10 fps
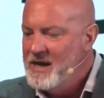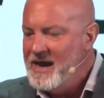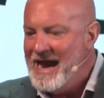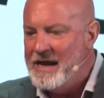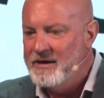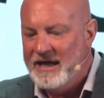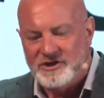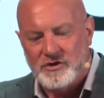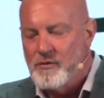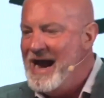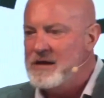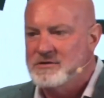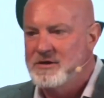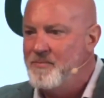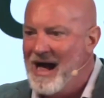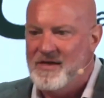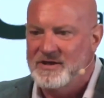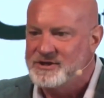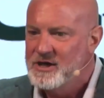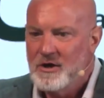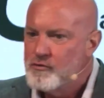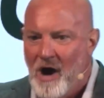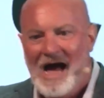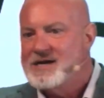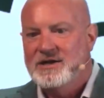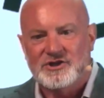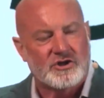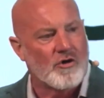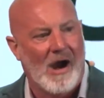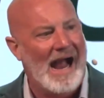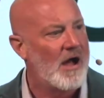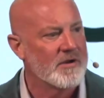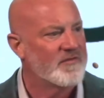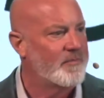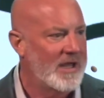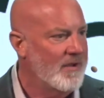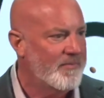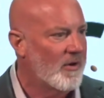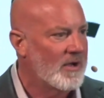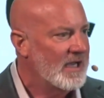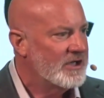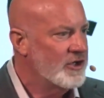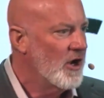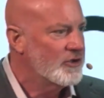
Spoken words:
and he's surrounded by this raucous crowd of people, you know,